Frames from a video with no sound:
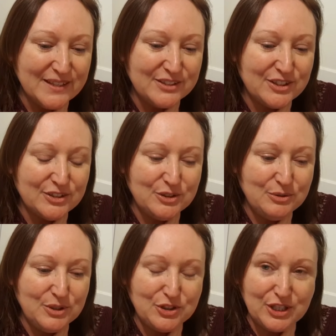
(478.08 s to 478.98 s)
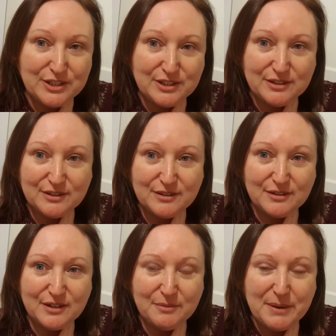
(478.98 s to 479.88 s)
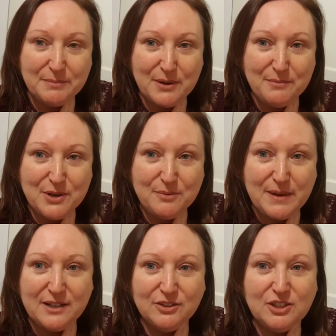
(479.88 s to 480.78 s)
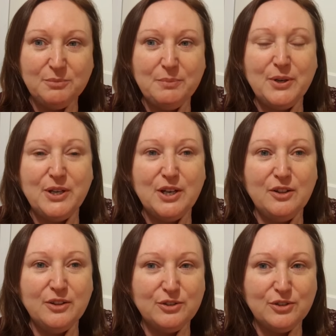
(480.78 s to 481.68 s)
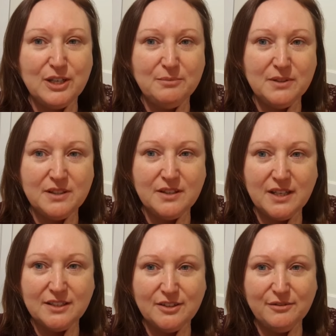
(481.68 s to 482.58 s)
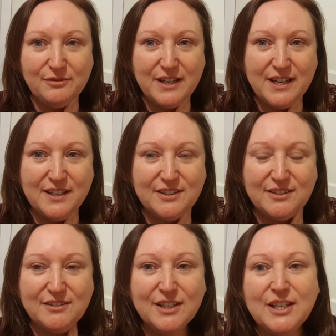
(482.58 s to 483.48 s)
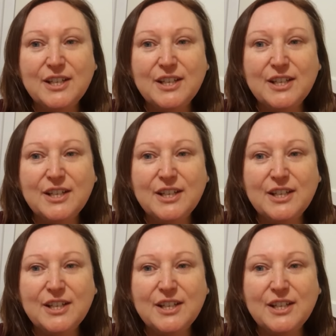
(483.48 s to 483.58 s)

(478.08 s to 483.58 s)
So as soon as she's a bit more mobile, she'll be putting all those treatments and things on her face and